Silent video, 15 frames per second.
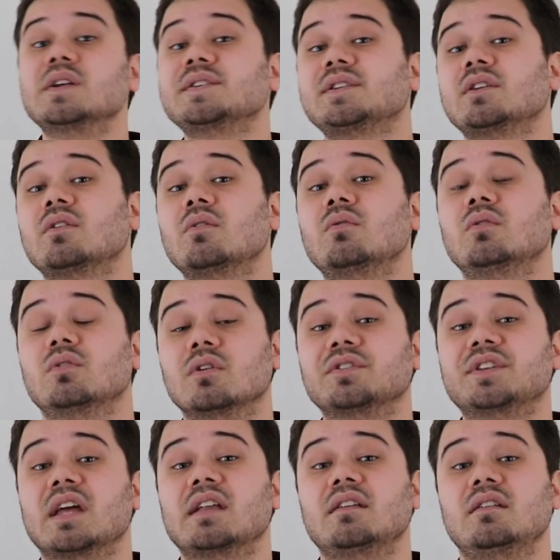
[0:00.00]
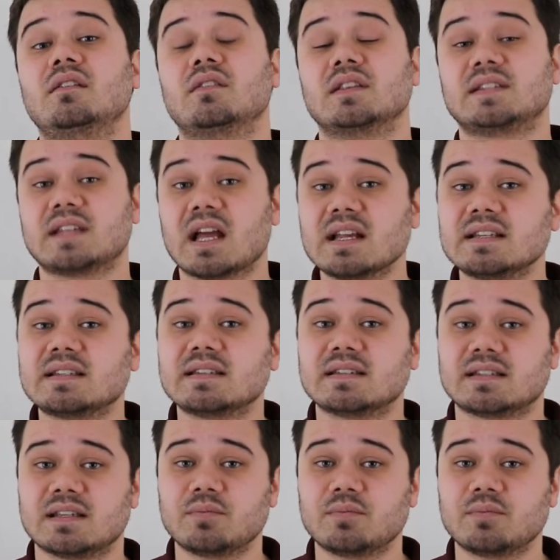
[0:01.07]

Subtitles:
We also looked at the signs and